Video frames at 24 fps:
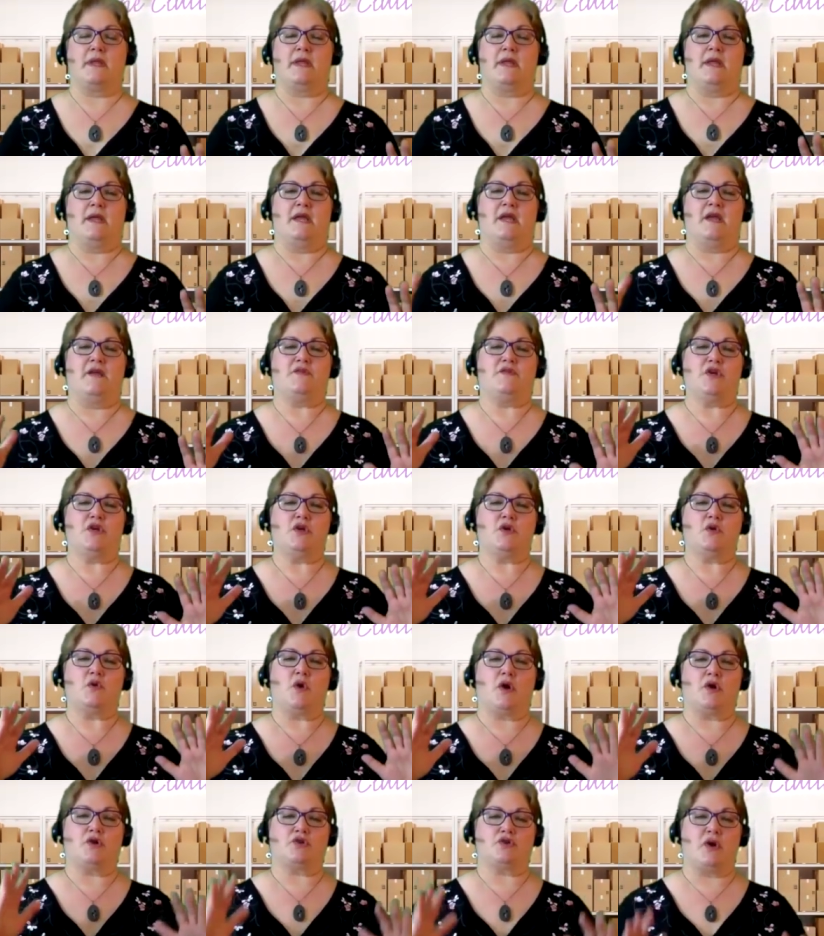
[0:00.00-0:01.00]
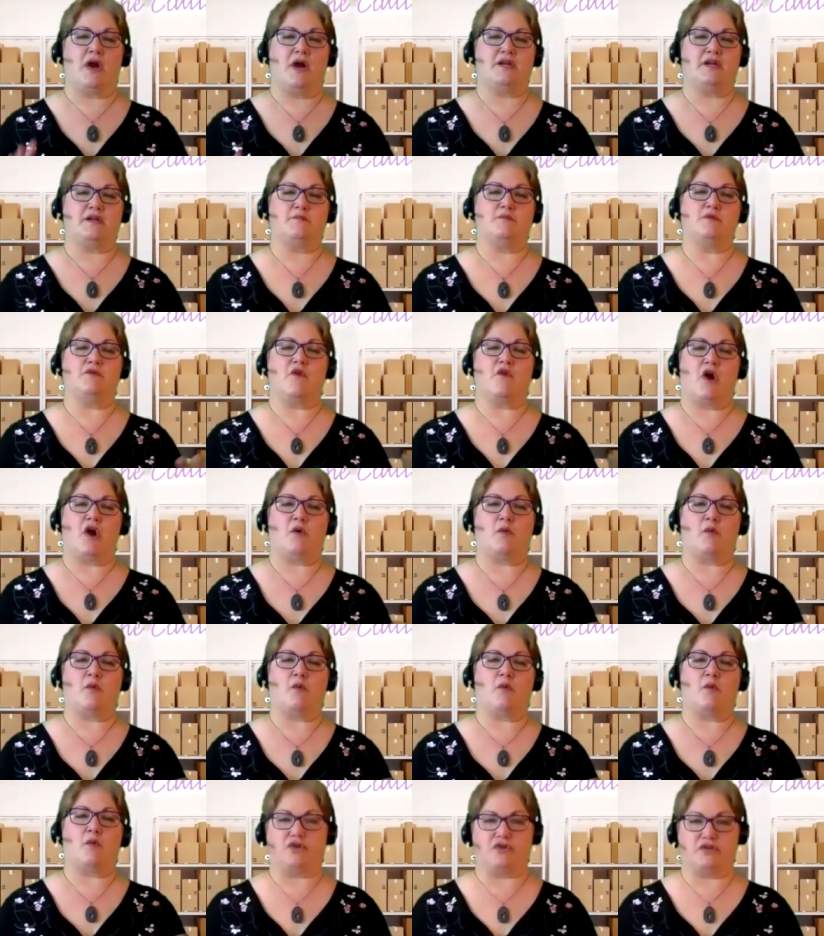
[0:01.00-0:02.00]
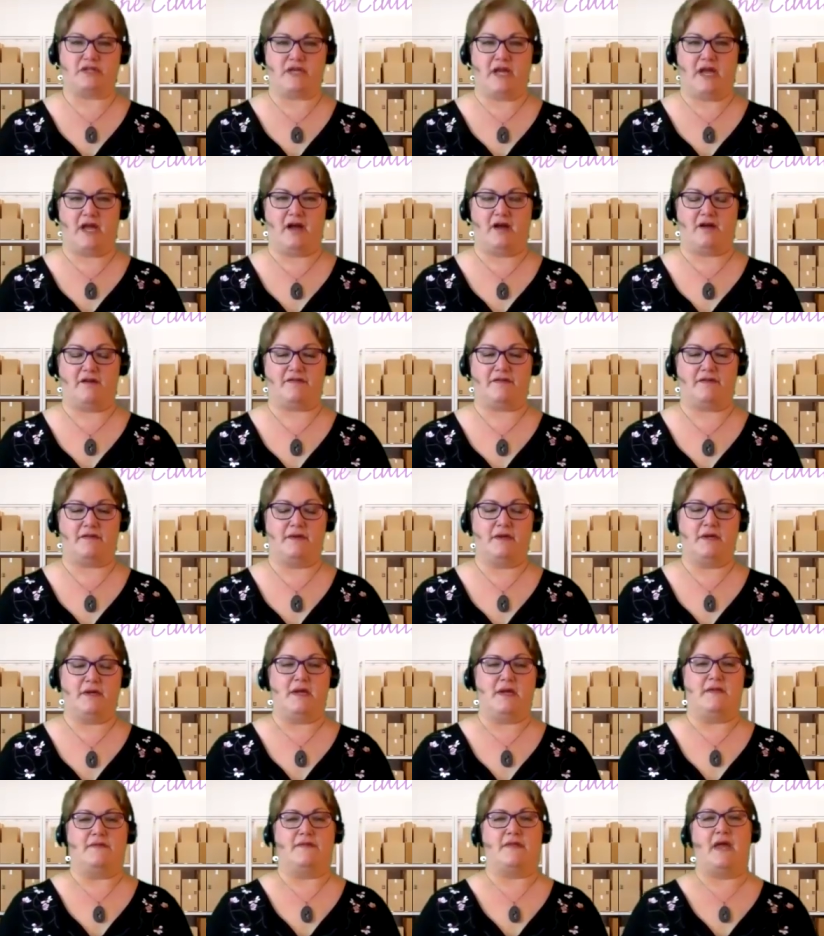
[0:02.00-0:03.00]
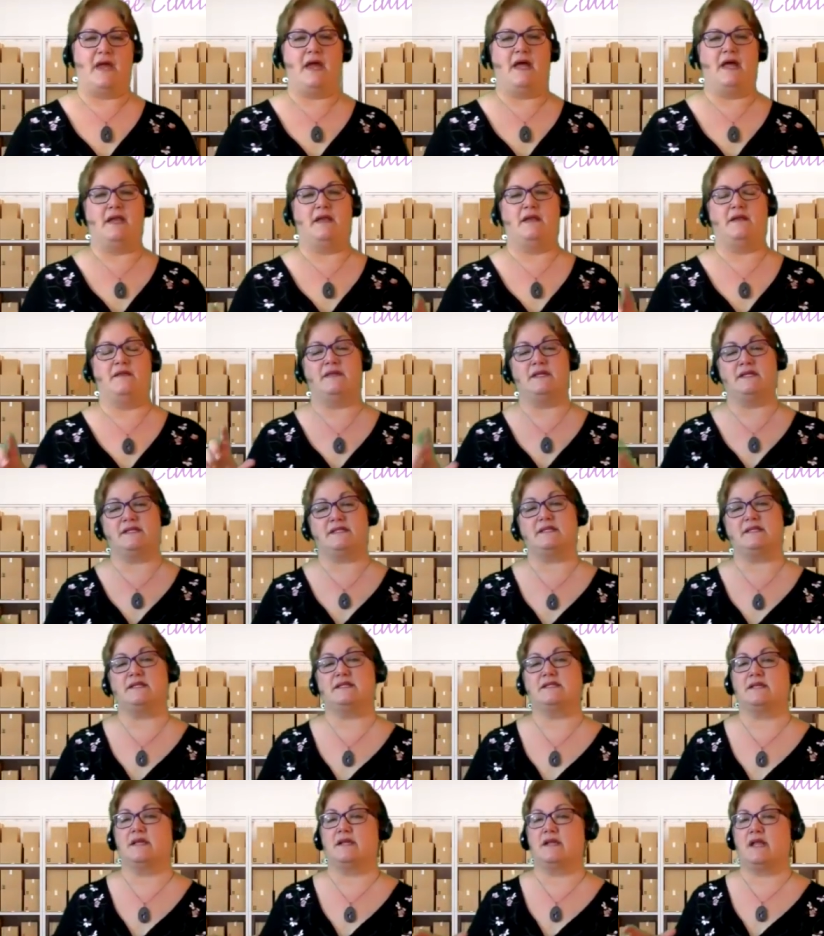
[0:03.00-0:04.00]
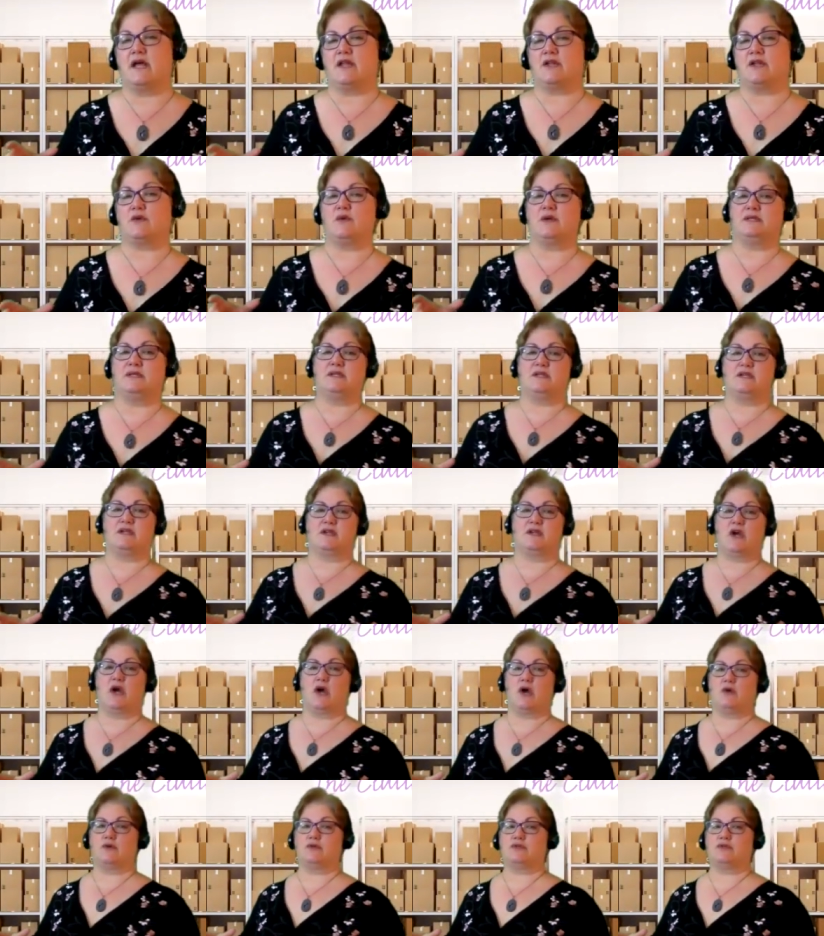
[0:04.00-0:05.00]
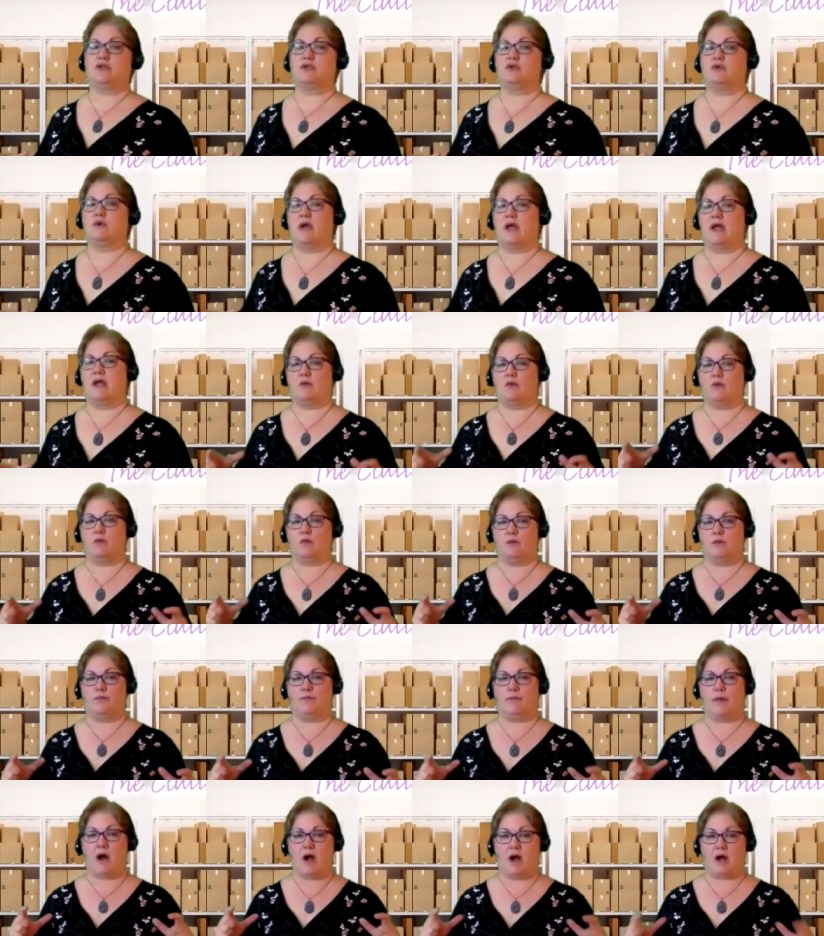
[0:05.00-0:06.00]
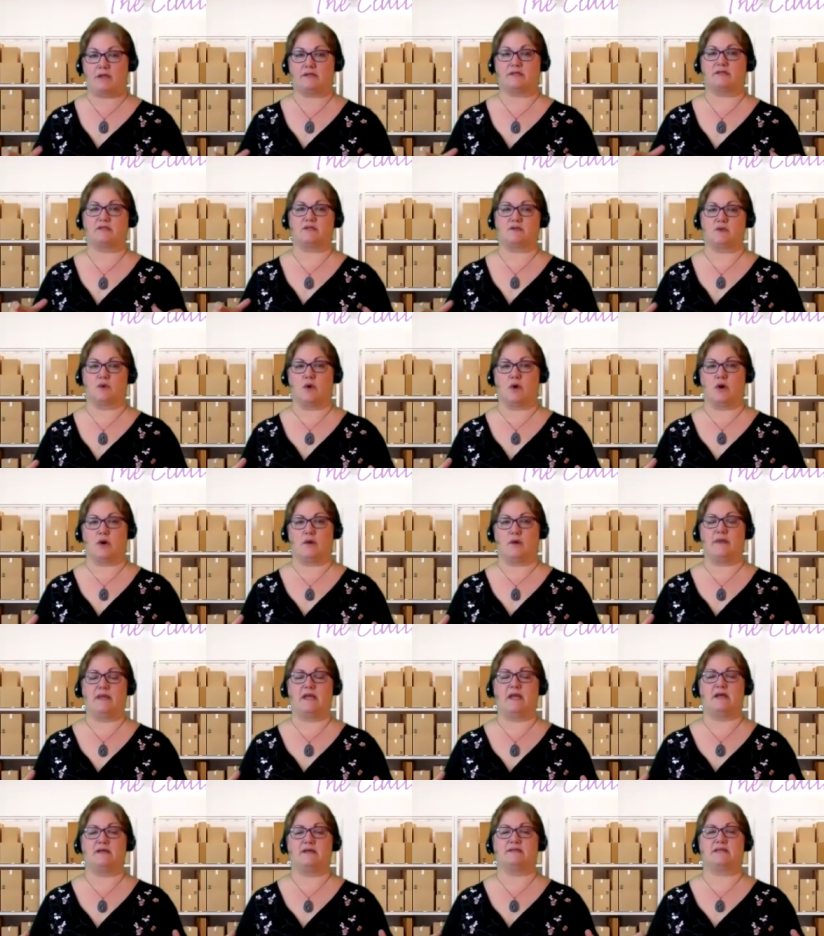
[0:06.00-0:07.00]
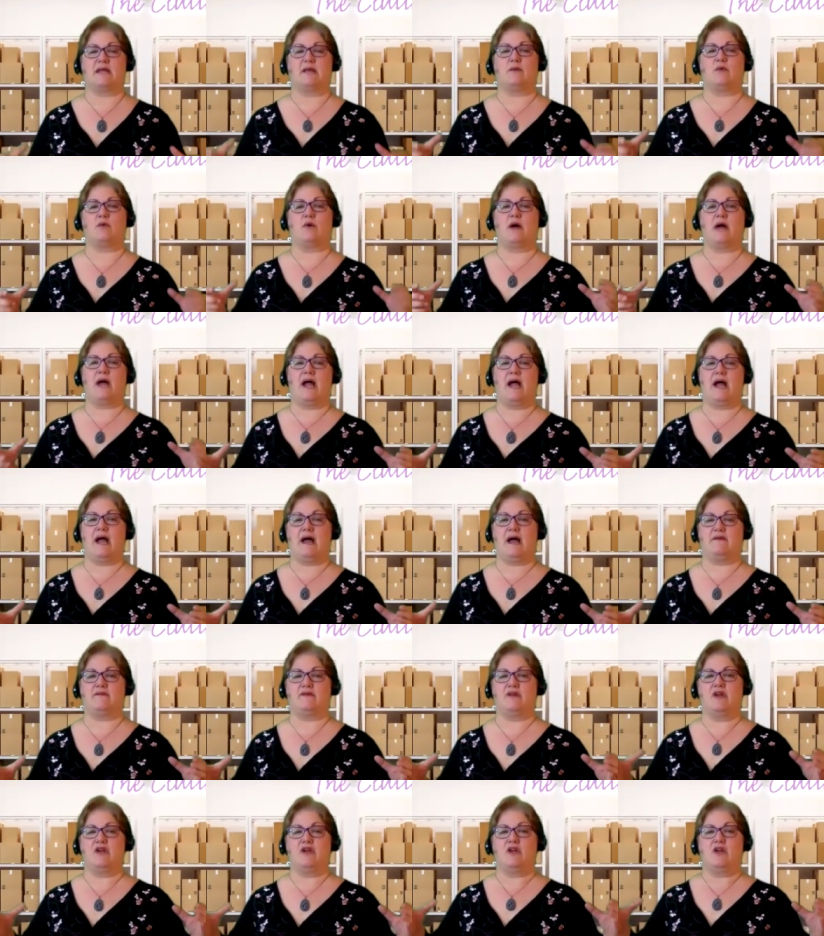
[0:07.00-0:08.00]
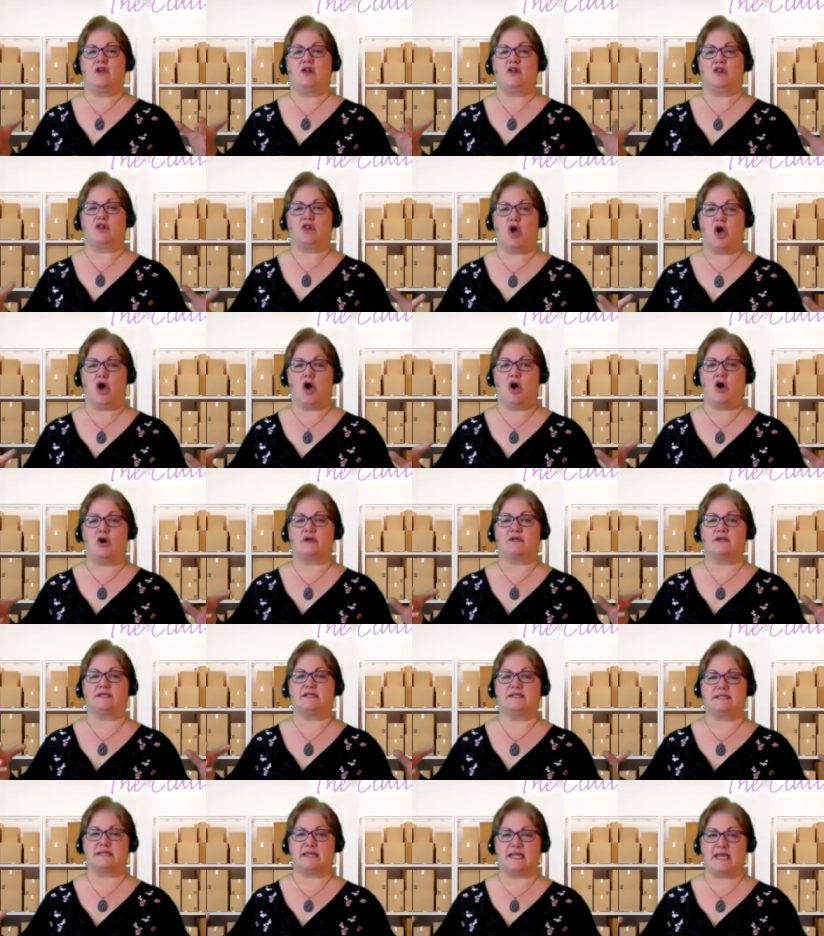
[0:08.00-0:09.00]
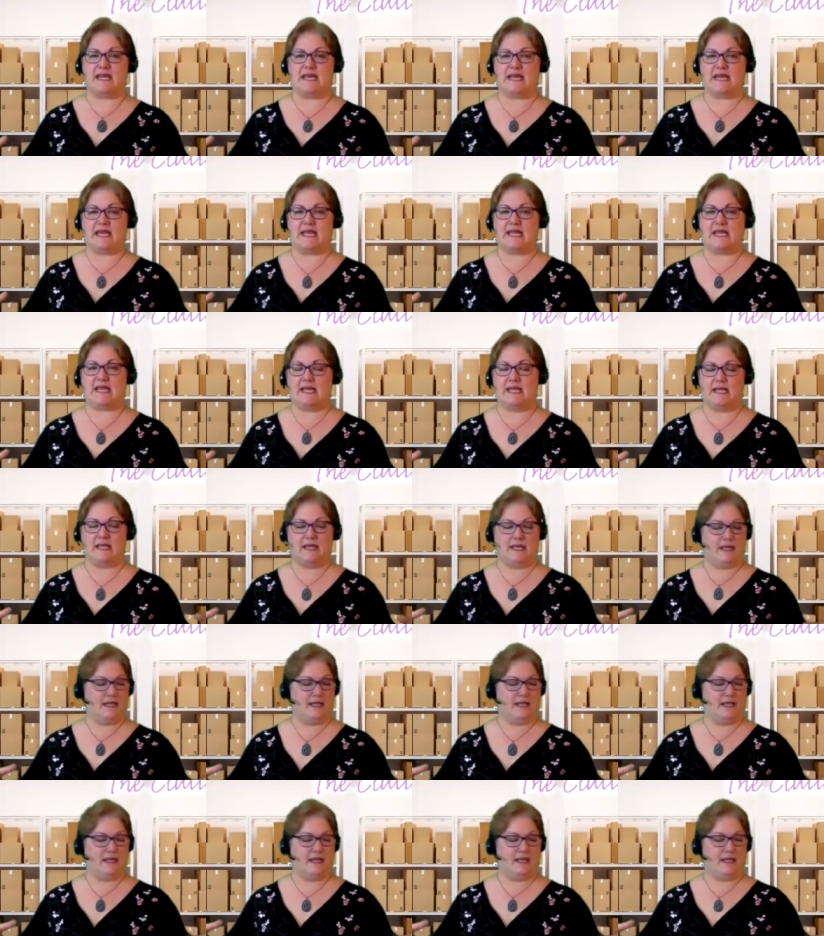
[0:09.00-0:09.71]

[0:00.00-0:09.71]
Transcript: if you are trying to move artwork yourself, then this is another reason to go to a box store, because they will have long, skinny,